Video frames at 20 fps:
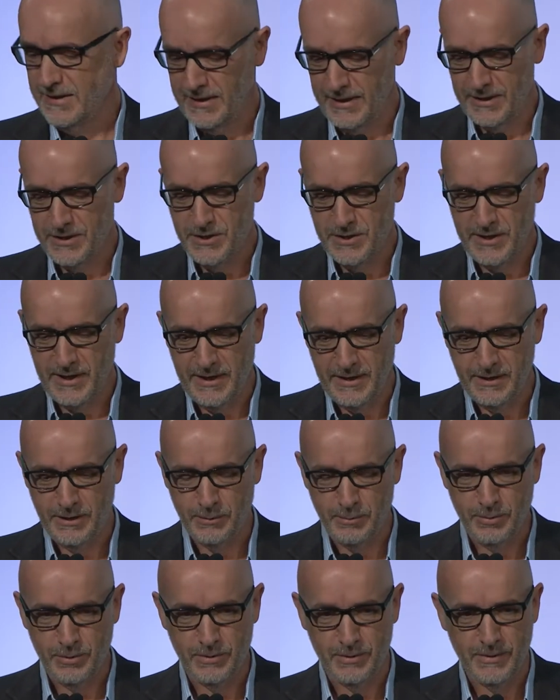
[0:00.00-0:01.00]
Actually, how do you
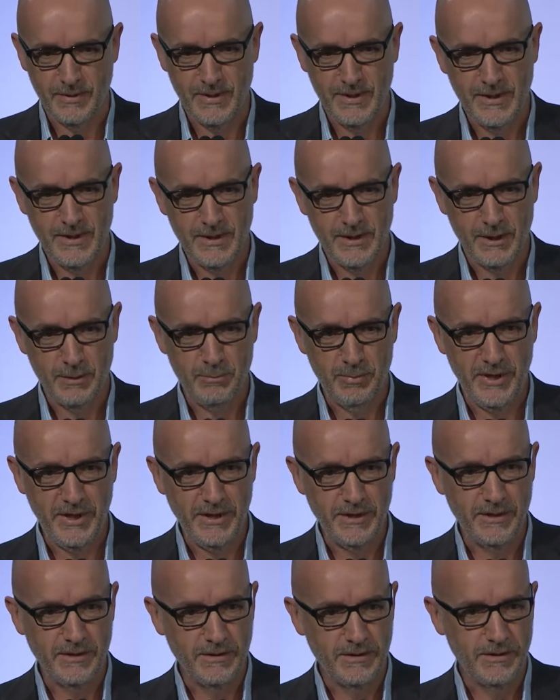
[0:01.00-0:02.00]
put a
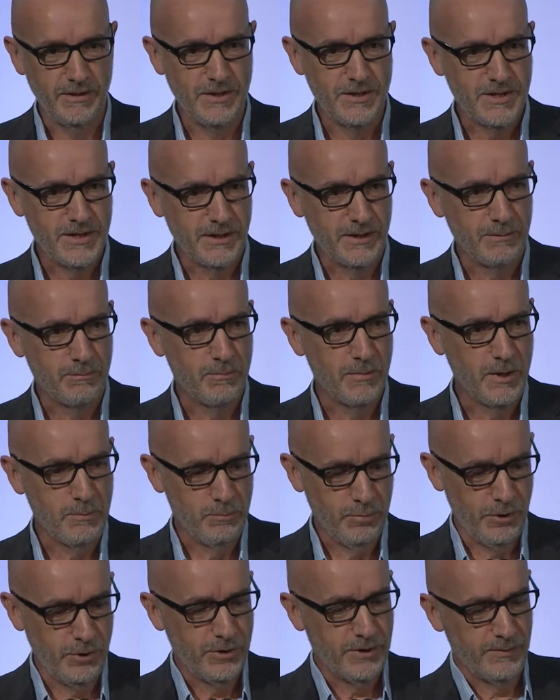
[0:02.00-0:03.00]
pin using a
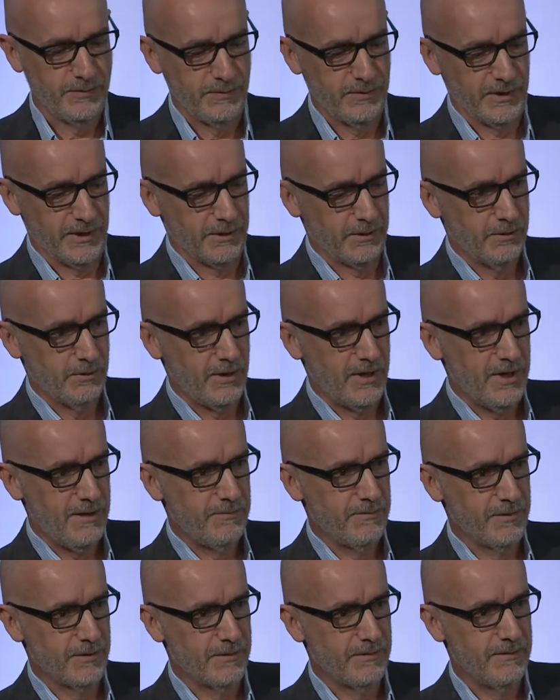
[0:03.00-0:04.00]
beautifully
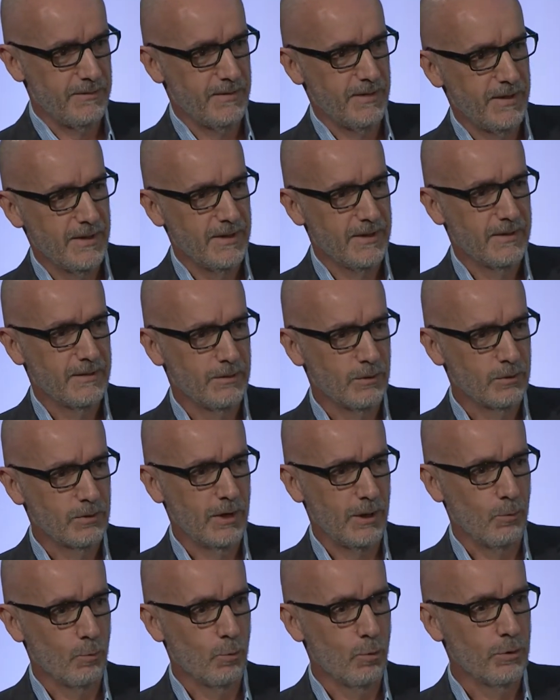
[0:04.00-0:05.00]
crafted, looked
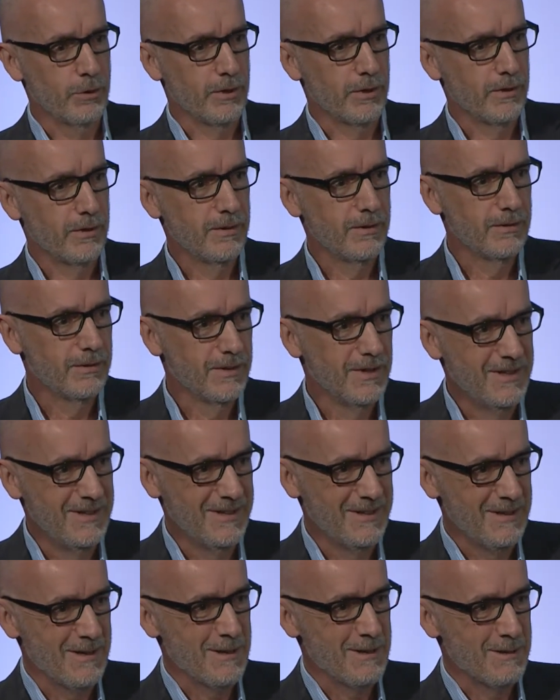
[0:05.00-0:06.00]
like wood,
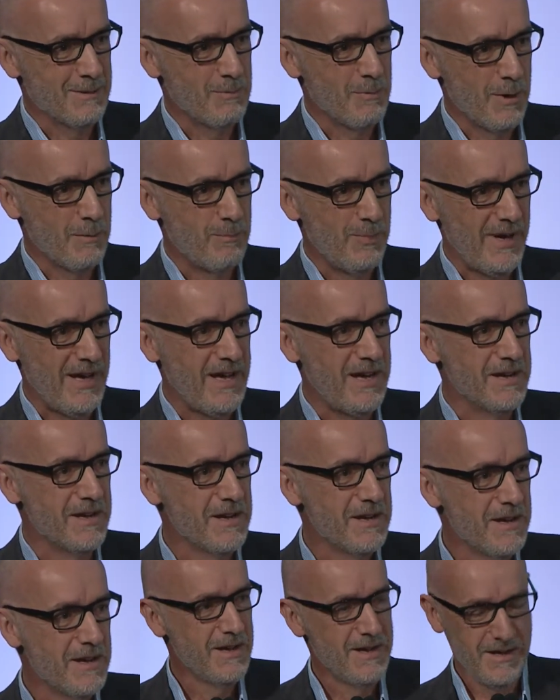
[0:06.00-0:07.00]
a pen.
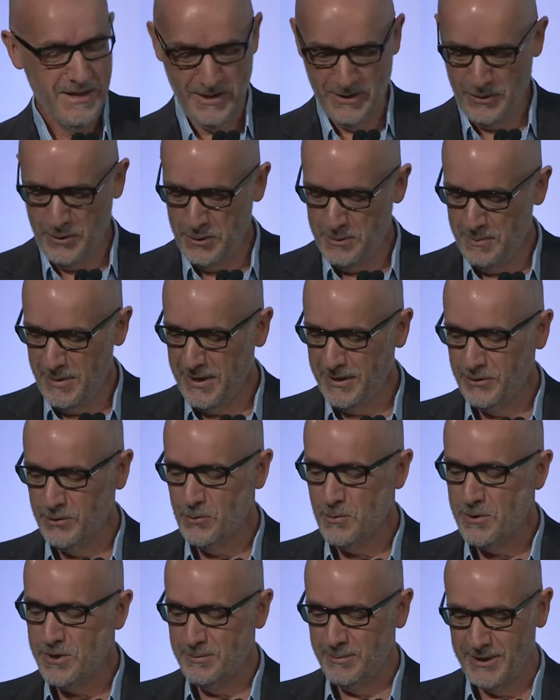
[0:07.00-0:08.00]
I thought my
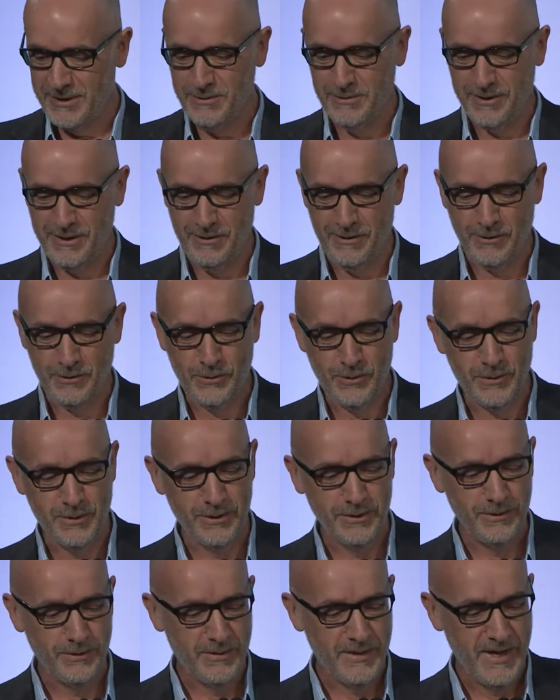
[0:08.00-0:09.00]
daughter, my 20-year-old daughter,
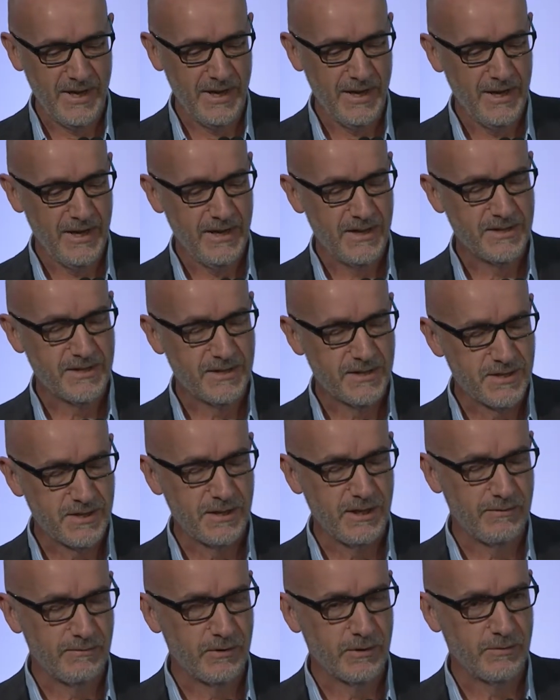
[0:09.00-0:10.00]
who has
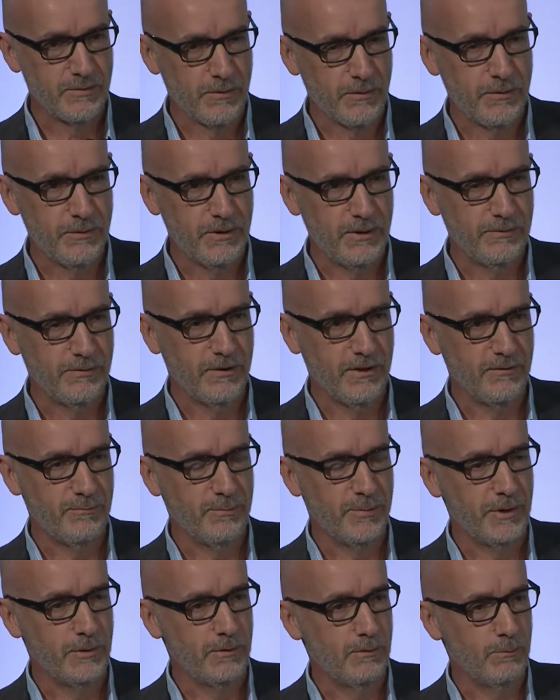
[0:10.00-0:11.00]
discovered
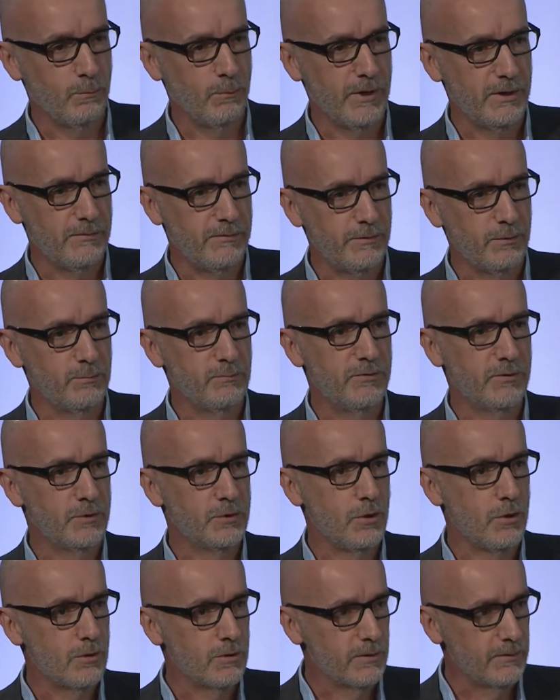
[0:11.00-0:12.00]
35mm wet film
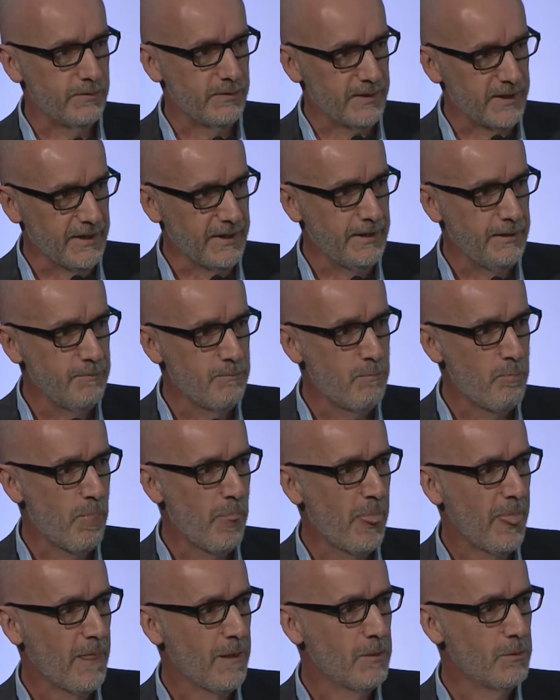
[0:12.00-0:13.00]
photography,
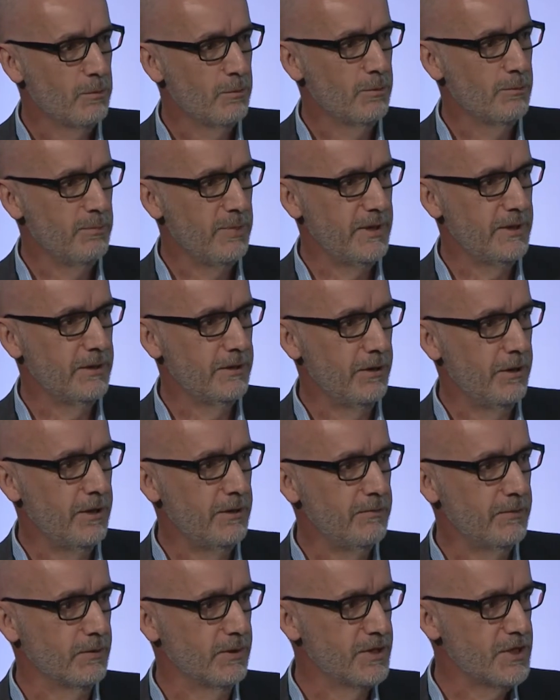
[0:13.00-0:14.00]
would be
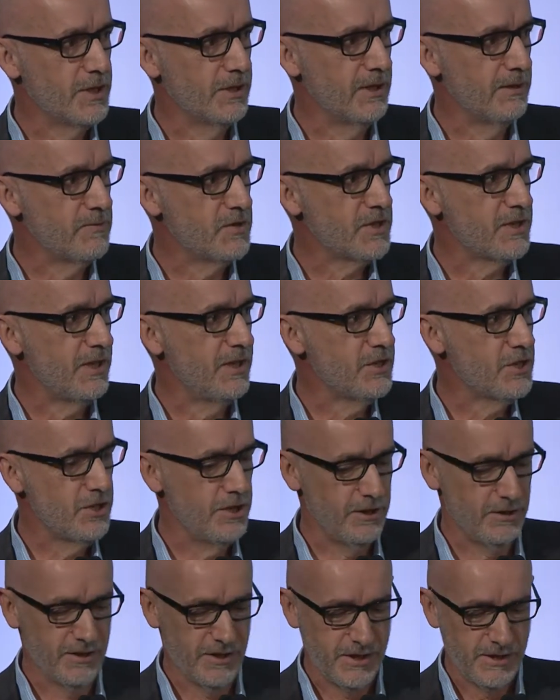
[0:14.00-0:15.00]
delightful, and she loves
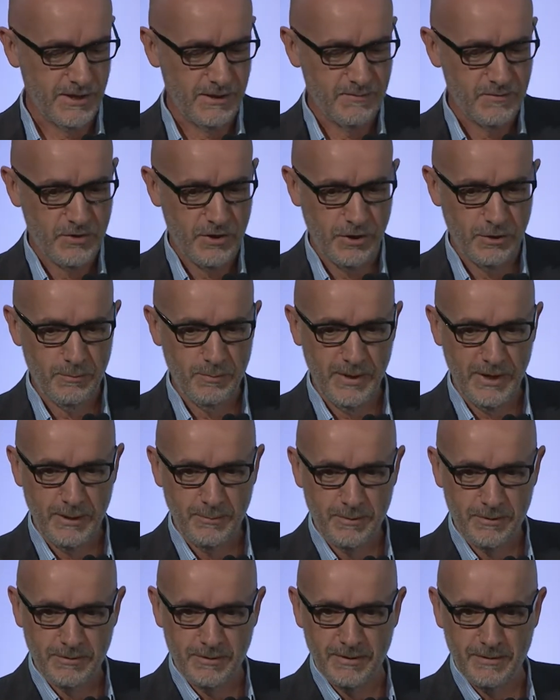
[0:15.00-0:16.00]
stationery. She loves
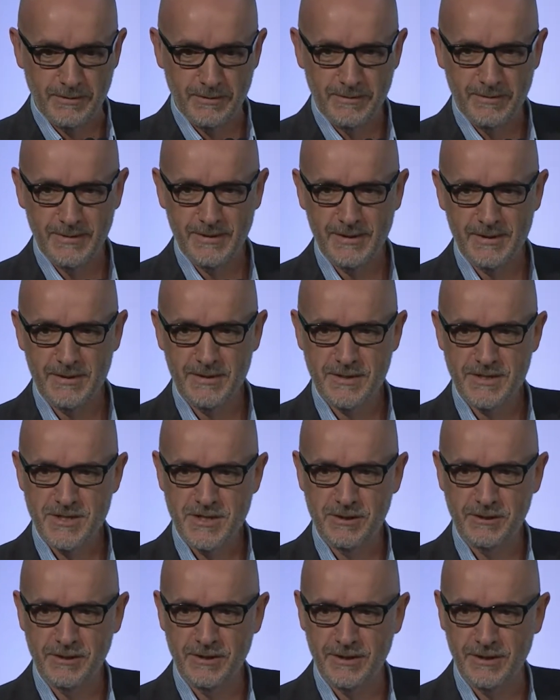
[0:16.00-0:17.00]
notepaper and
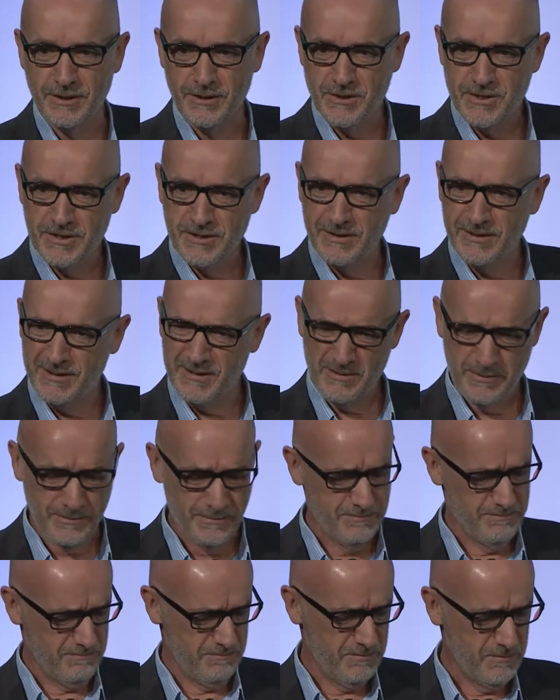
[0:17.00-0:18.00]
cellulose, and I thought
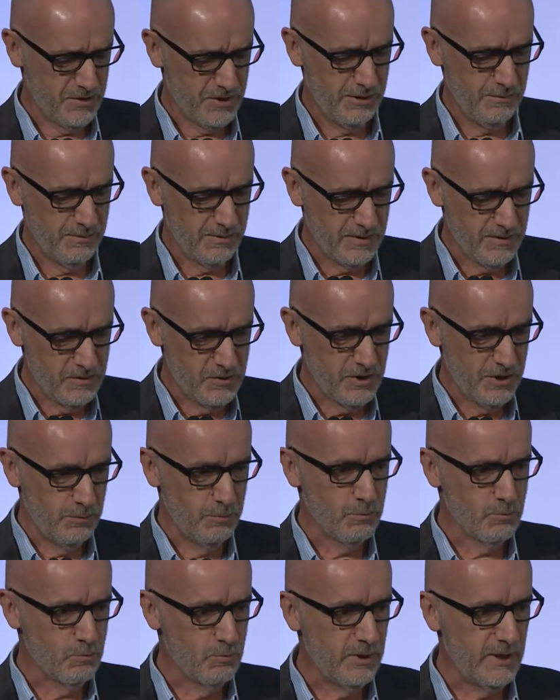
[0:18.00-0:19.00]
she
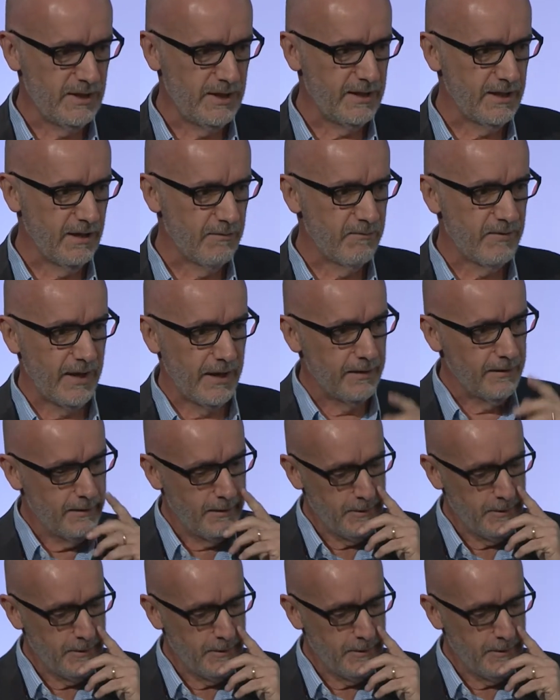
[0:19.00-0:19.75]
would really love that.